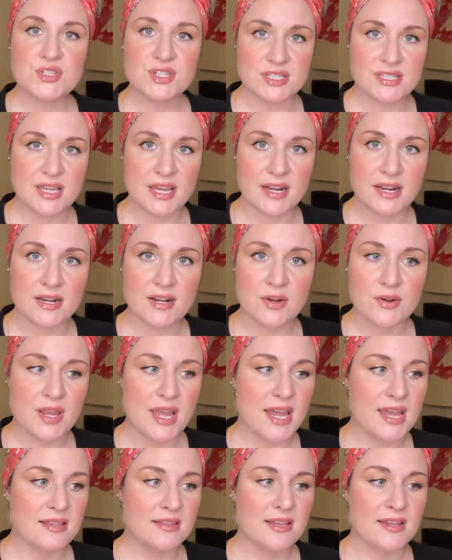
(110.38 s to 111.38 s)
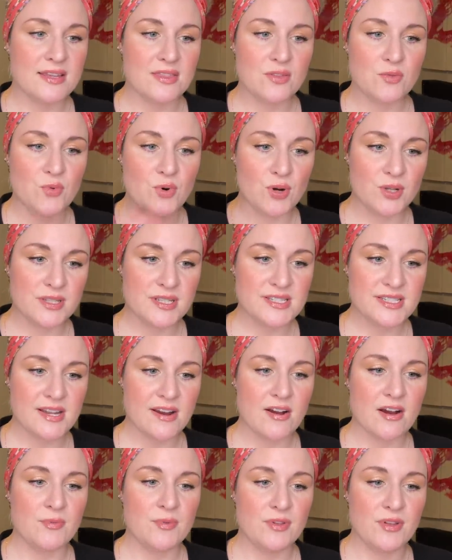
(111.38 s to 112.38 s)
Just get it, okay? Like the world is
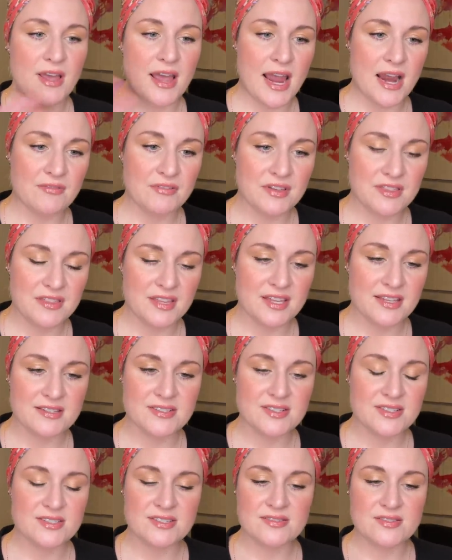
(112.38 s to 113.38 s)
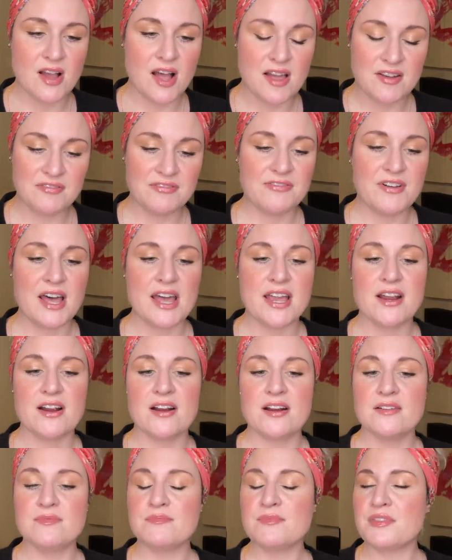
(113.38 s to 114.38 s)
terrible, everything's on
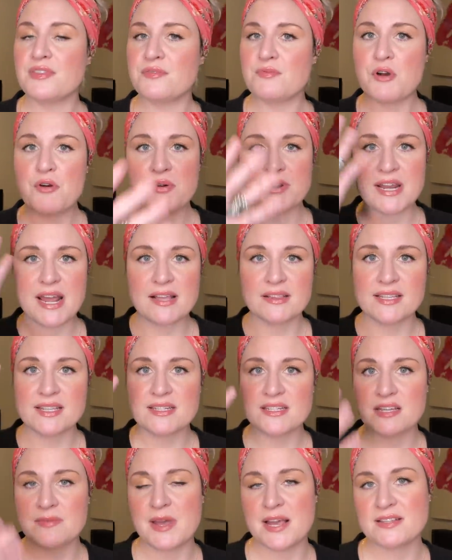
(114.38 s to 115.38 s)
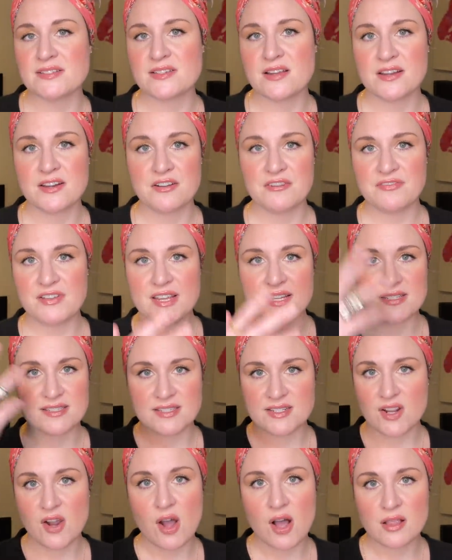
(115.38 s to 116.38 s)
fire. Throw an LED mask on your face
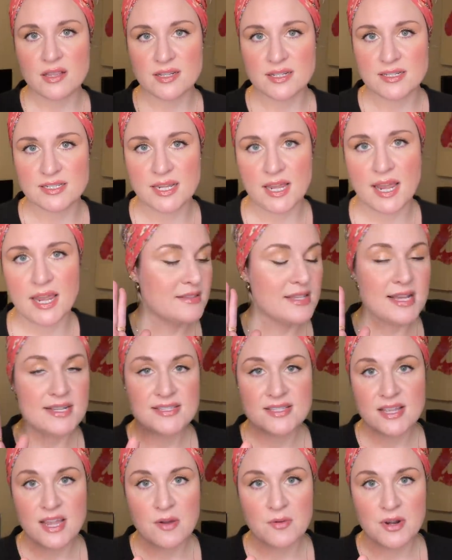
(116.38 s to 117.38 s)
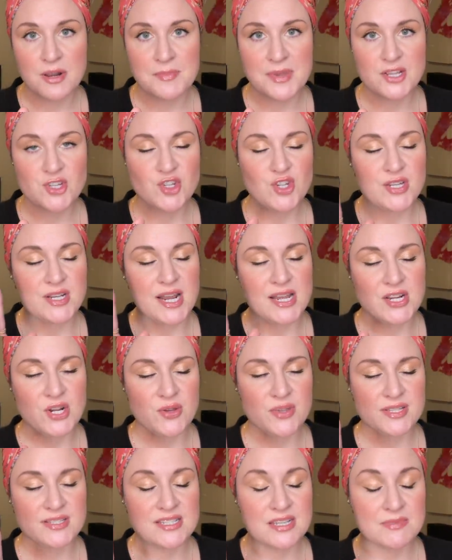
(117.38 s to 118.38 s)
and call it a day. Last thing I wanna mention, I
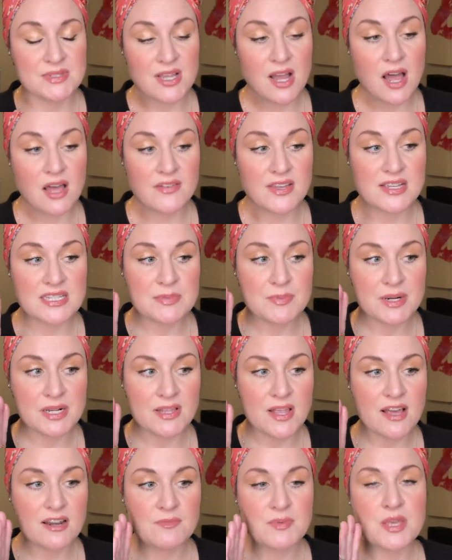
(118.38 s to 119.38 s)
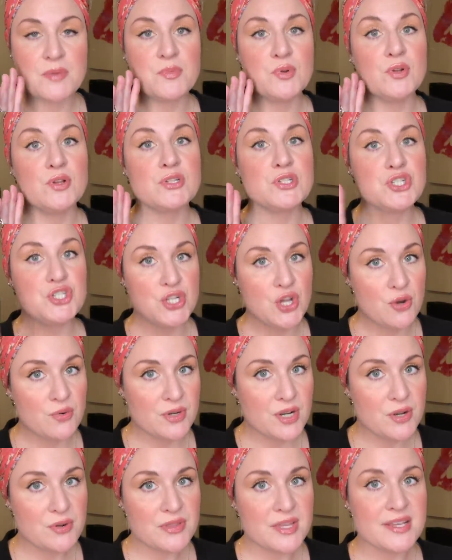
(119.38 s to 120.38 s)
know this seems obvious, but a lot of people
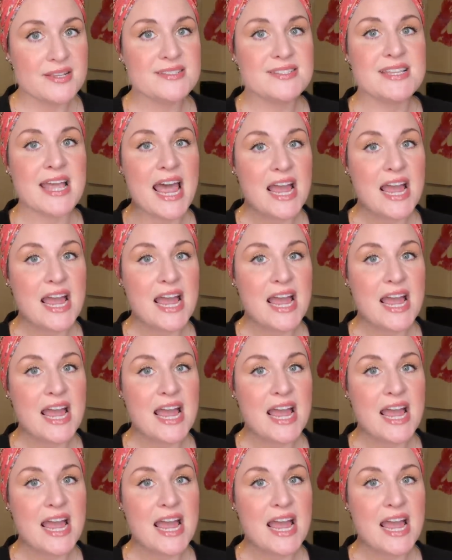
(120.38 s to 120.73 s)
don't know this.